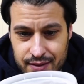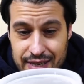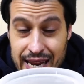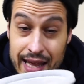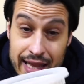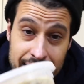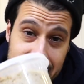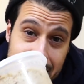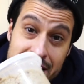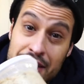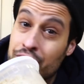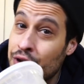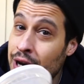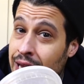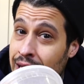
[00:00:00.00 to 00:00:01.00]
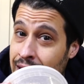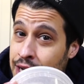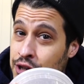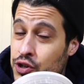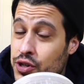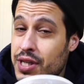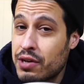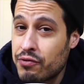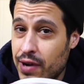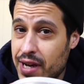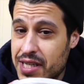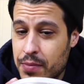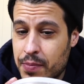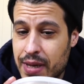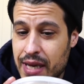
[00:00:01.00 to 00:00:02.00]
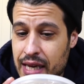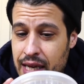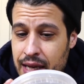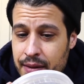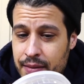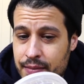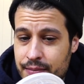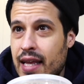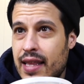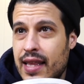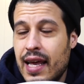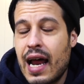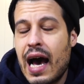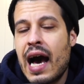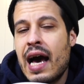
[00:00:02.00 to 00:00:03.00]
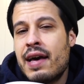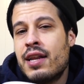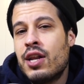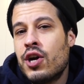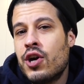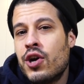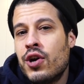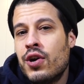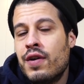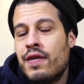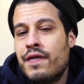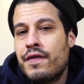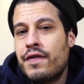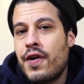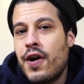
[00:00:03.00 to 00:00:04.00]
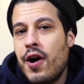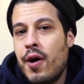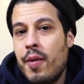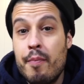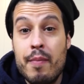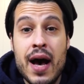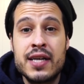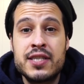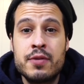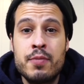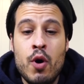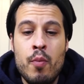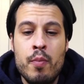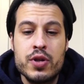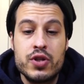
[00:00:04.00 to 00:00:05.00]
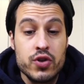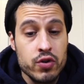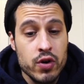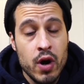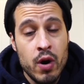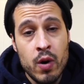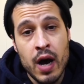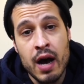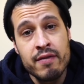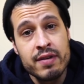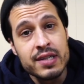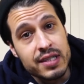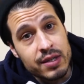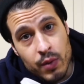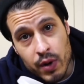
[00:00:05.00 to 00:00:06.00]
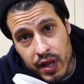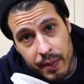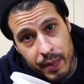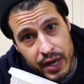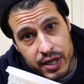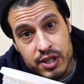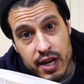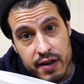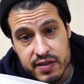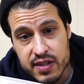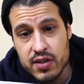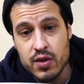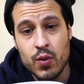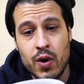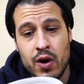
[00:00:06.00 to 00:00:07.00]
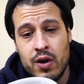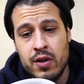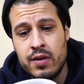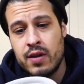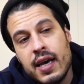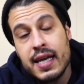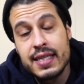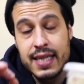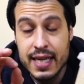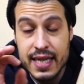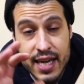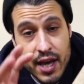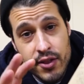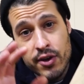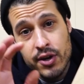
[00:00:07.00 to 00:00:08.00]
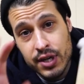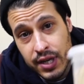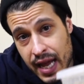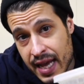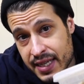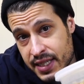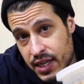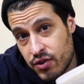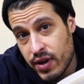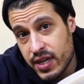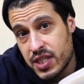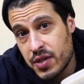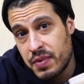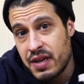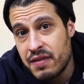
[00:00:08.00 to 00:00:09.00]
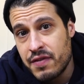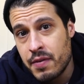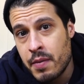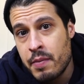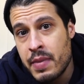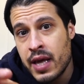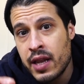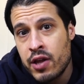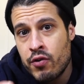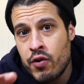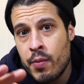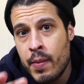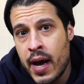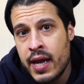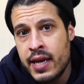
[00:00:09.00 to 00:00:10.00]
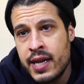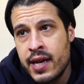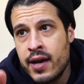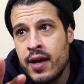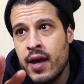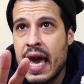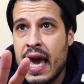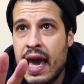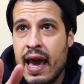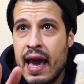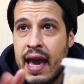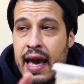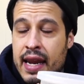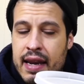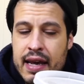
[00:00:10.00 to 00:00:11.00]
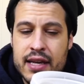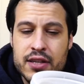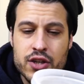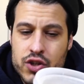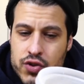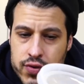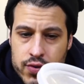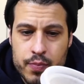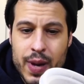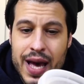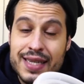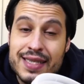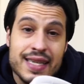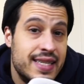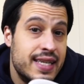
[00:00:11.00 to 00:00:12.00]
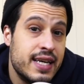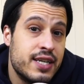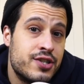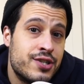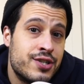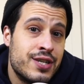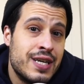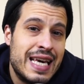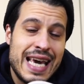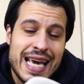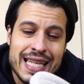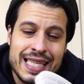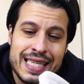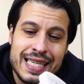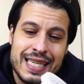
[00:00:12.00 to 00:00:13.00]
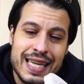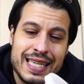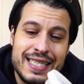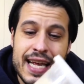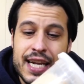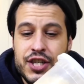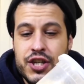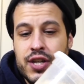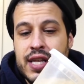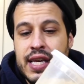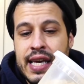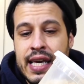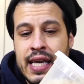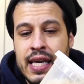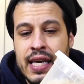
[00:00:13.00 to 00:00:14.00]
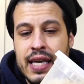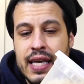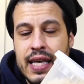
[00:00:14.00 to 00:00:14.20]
Now this is a really interesting recipe that I learned from Massimo Bottura, obviously one of the best chefs in the world. It's another classic recipe from Emilia Romagna, and it's a true peasant dish. It's essentially